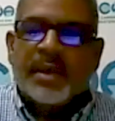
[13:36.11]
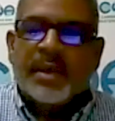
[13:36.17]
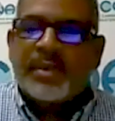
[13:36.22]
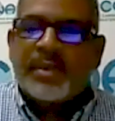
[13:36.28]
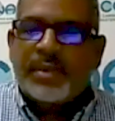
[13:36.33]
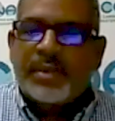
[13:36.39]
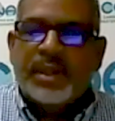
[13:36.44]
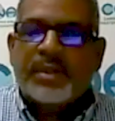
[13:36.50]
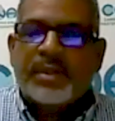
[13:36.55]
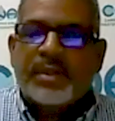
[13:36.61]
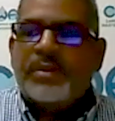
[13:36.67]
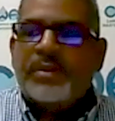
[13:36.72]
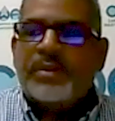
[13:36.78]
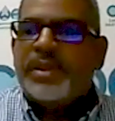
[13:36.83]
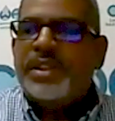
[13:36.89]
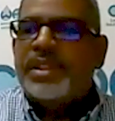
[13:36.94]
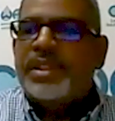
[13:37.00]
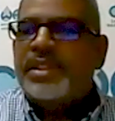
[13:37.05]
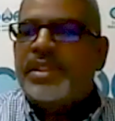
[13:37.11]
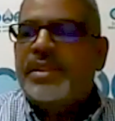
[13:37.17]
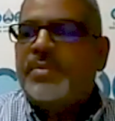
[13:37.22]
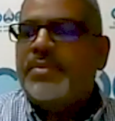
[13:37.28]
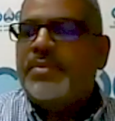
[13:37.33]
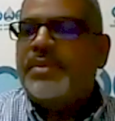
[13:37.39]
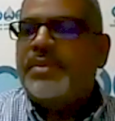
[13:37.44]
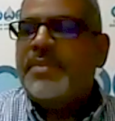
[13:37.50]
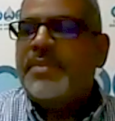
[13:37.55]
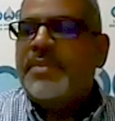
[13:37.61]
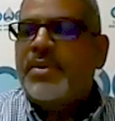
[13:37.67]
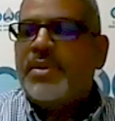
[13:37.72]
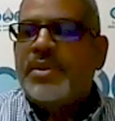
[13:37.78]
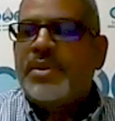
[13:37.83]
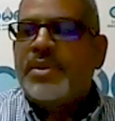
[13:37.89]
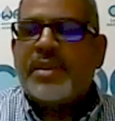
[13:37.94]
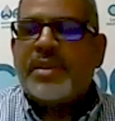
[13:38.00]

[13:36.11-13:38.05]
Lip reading: You know, we're just disposing